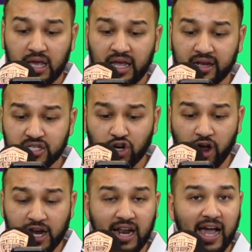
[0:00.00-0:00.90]
His
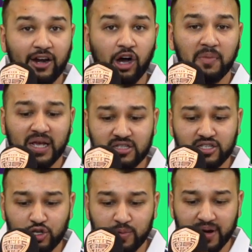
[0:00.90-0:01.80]
starting lineup,
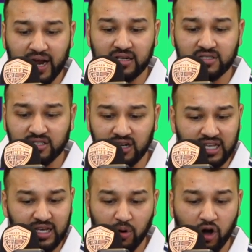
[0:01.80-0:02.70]
Estupinan,
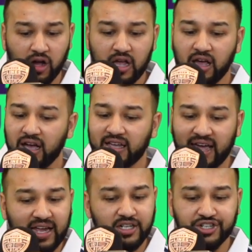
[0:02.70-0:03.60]
Saliba,
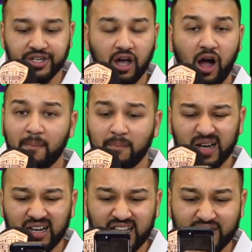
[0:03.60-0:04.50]
Akanji,
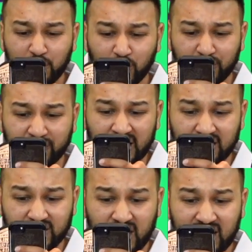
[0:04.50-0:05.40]
unbelievable
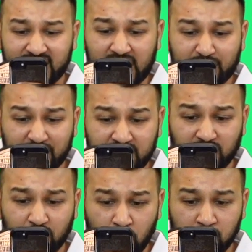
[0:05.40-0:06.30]
defence. That defence
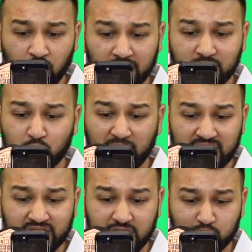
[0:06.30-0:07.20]
alone got him
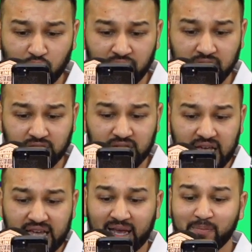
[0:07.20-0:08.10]
26 points.
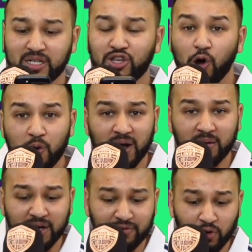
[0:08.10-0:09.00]
He had Mitoma
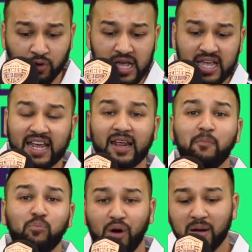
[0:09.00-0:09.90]
in midfield. He had
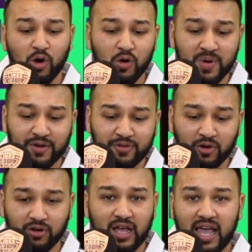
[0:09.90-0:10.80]
Mbeumo in
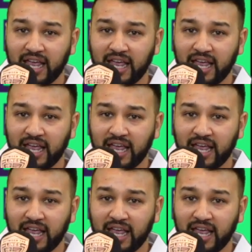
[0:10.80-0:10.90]
midfield.